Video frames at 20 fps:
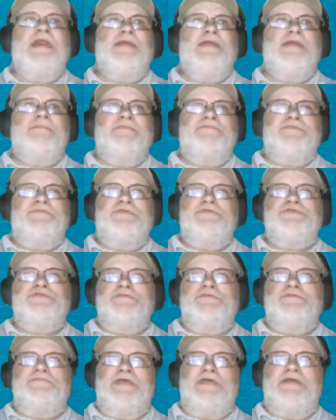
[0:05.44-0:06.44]
I am the
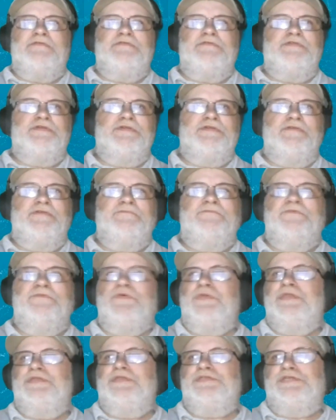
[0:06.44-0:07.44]
future founder of
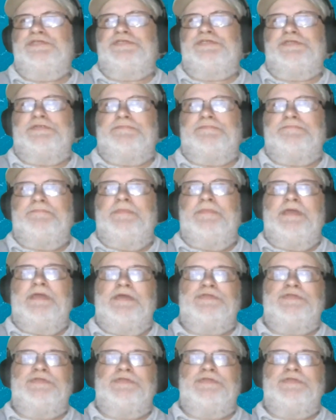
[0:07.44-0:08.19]
Voyagician,